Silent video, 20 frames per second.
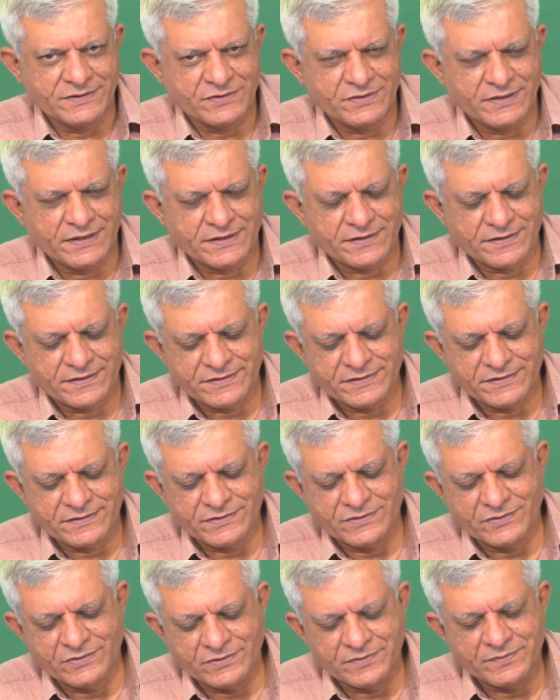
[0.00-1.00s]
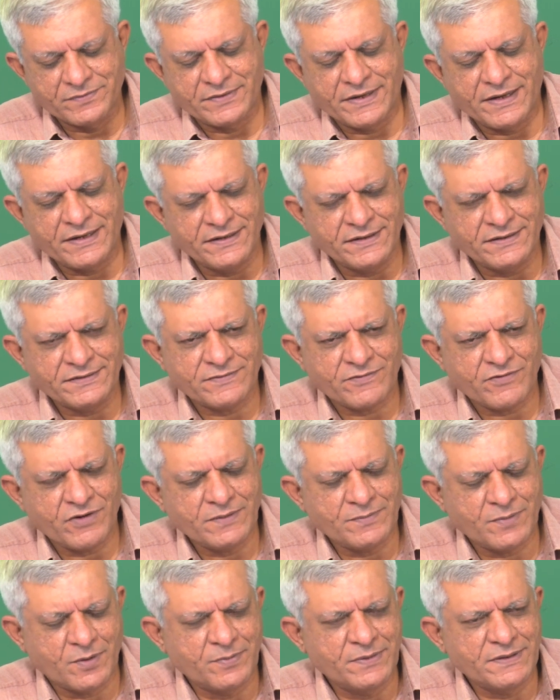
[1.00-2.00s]
So and it is
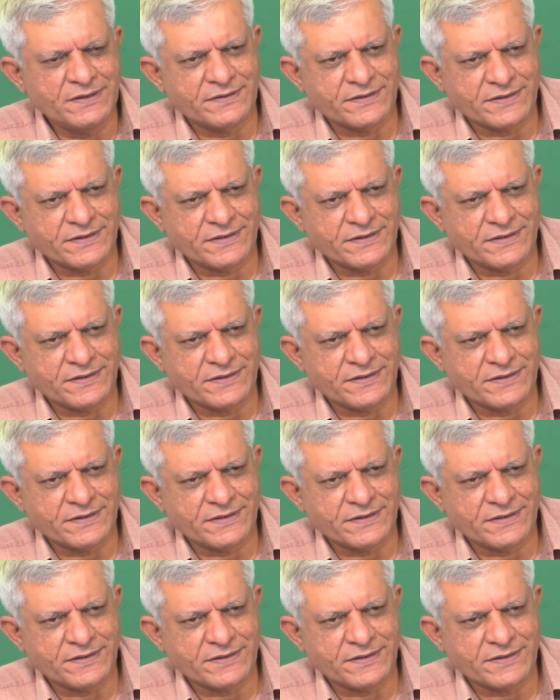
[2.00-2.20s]
quite popular